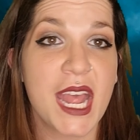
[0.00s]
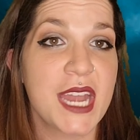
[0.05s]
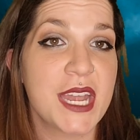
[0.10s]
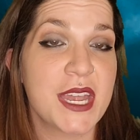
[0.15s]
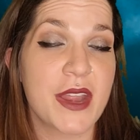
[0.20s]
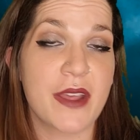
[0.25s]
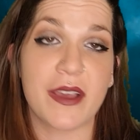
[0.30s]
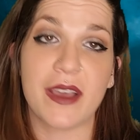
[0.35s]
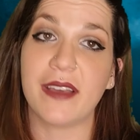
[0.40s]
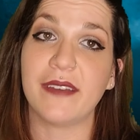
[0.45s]

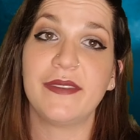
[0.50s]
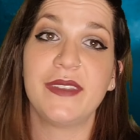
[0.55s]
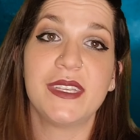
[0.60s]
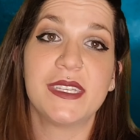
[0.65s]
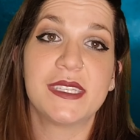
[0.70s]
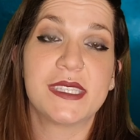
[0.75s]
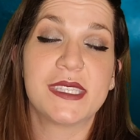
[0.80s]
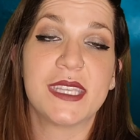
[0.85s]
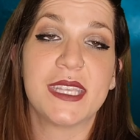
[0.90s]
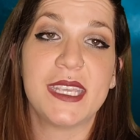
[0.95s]
Now,
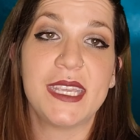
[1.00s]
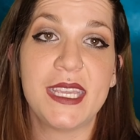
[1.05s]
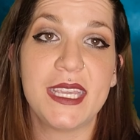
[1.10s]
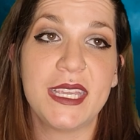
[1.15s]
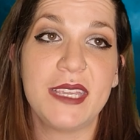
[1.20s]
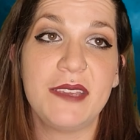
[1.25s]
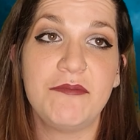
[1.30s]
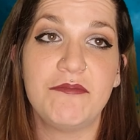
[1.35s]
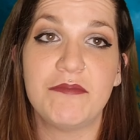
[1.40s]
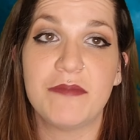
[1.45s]
obviously,
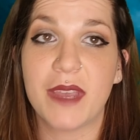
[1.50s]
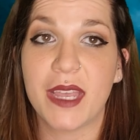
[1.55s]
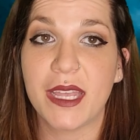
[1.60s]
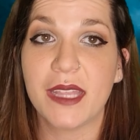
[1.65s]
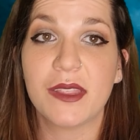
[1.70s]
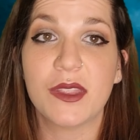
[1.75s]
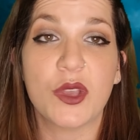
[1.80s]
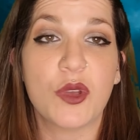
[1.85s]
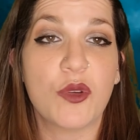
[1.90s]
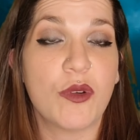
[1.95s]
he
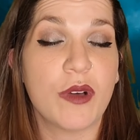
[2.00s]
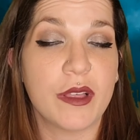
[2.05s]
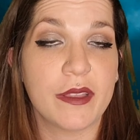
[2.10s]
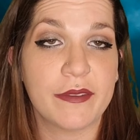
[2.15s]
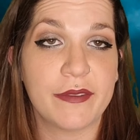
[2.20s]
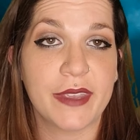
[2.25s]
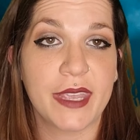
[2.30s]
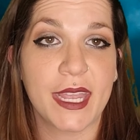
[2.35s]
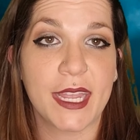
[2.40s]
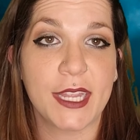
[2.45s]
met the
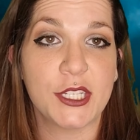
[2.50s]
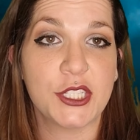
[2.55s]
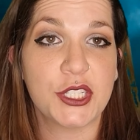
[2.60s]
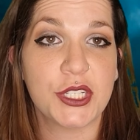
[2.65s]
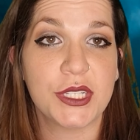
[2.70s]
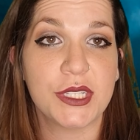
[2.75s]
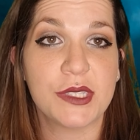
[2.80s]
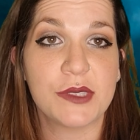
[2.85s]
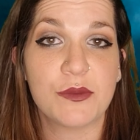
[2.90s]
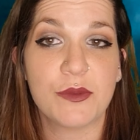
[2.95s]

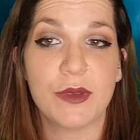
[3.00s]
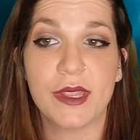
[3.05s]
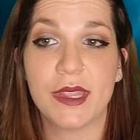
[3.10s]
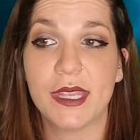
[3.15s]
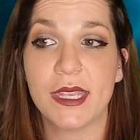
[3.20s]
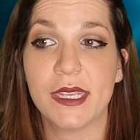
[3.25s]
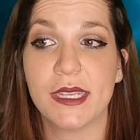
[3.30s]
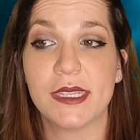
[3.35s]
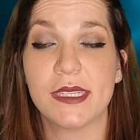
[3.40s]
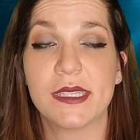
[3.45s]
qualifications with
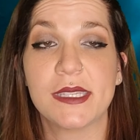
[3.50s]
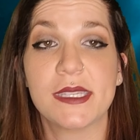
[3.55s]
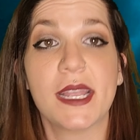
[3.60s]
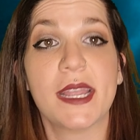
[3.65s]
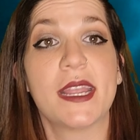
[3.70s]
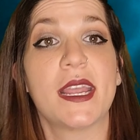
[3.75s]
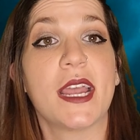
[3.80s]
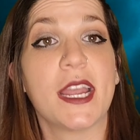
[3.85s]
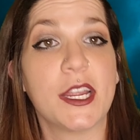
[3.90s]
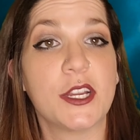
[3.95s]
his
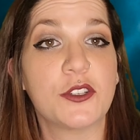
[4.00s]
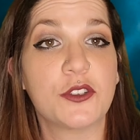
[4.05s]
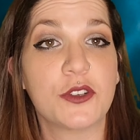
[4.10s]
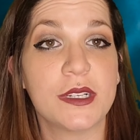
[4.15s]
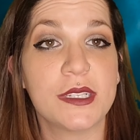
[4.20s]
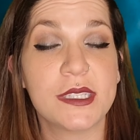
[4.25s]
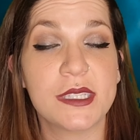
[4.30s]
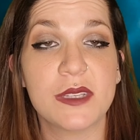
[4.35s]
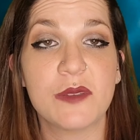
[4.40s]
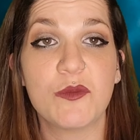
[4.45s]

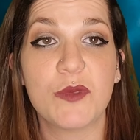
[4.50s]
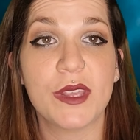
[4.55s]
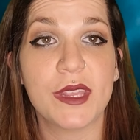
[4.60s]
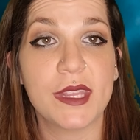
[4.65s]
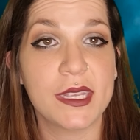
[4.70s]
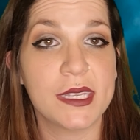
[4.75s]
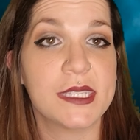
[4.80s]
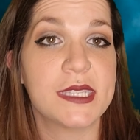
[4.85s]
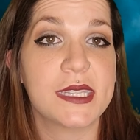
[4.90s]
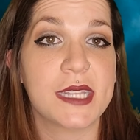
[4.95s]
psychiatrist and with
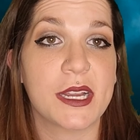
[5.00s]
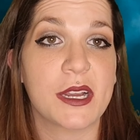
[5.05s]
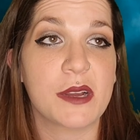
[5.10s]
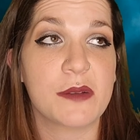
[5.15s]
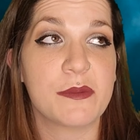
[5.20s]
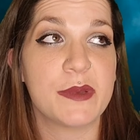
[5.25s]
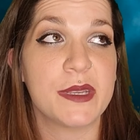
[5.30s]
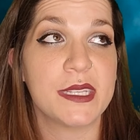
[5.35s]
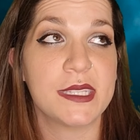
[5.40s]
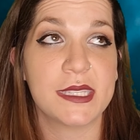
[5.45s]
his
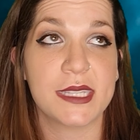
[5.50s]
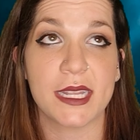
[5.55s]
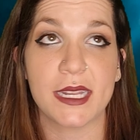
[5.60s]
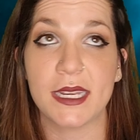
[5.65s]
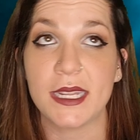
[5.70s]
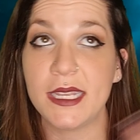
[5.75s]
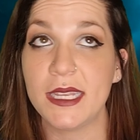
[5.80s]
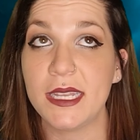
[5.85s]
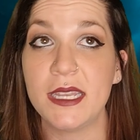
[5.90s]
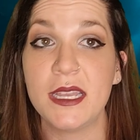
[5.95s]
therapist
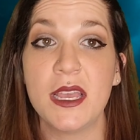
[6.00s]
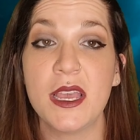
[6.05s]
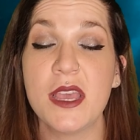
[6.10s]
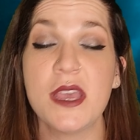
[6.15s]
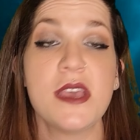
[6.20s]
that he